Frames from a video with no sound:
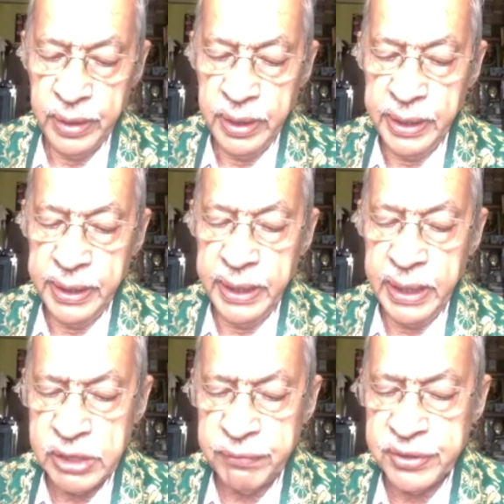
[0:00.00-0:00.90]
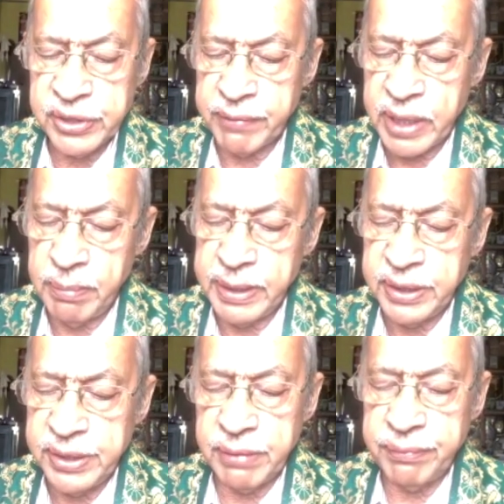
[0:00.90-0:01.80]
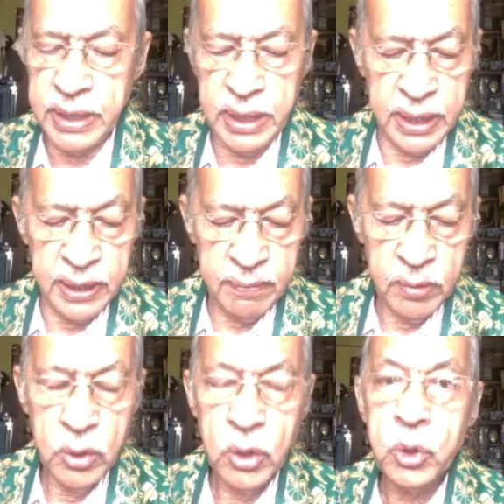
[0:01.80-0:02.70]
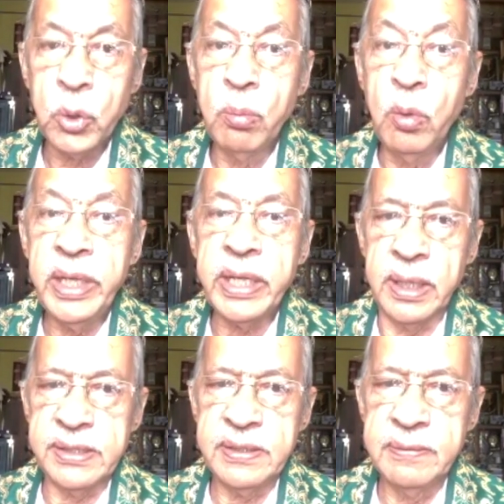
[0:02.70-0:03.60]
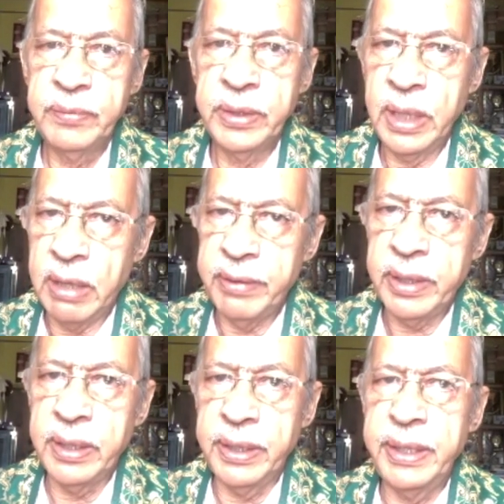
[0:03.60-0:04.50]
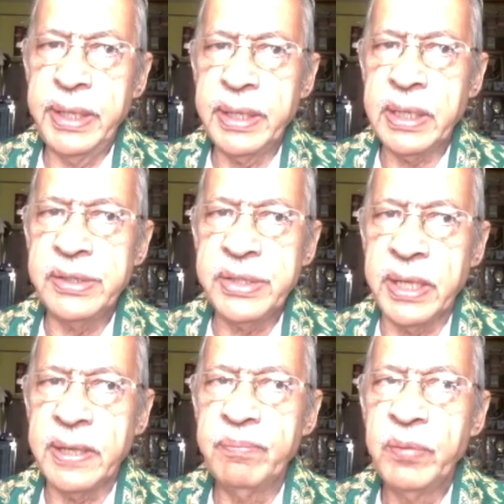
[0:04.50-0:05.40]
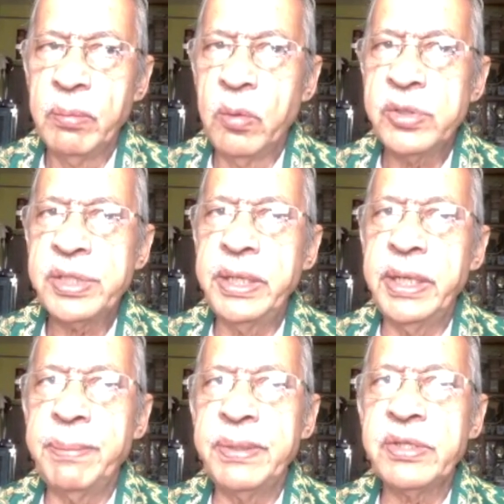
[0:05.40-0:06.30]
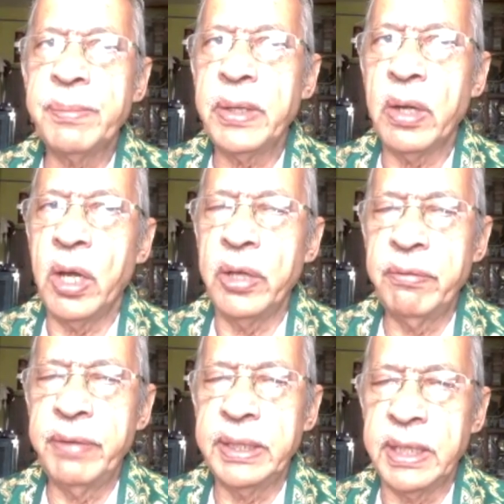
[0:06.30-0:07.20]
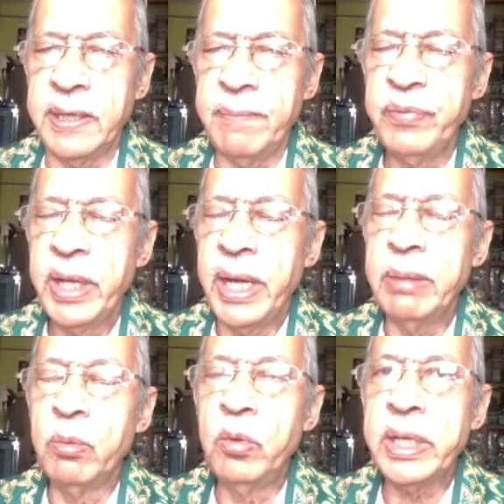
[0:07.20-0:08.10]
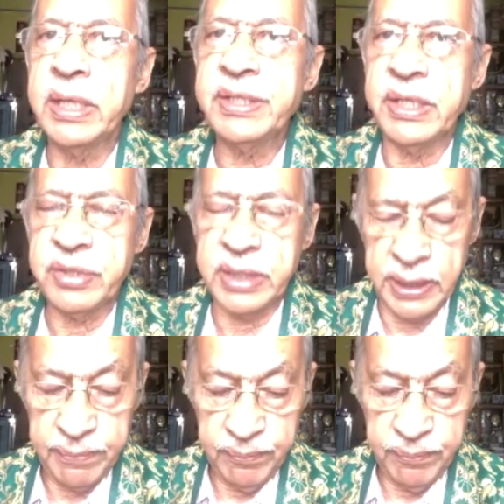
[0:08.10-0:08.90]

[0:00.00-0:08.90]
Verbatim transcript: It deals with several methods of healing through mulikas. Our uh, Indian culture mostly depends upon Ayurveda and Mulika Shastra.